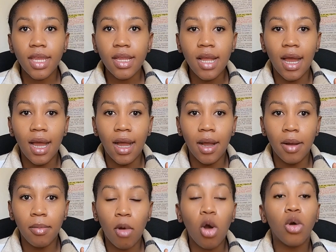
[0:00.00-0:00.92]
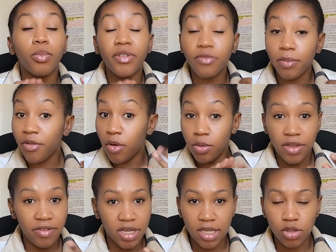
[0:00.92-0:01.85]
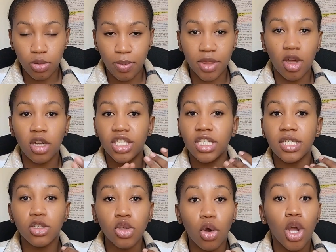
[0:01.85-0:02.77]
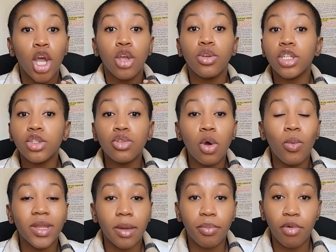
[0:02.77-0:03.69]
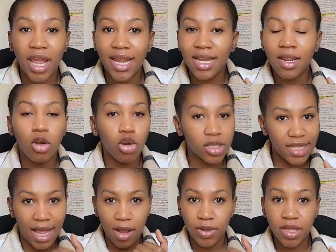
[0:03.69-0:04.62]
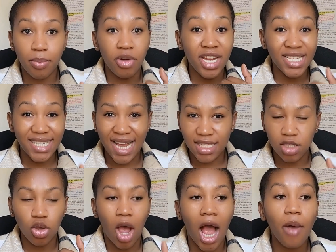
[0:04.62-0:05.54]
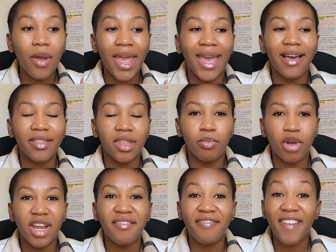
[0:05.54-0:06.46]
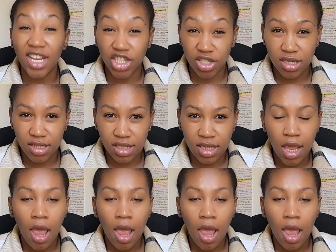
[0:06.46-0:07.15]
Before we even get to pathologies, so you need to know what the brain looks like, what the brain does, so how a healthy brain functions.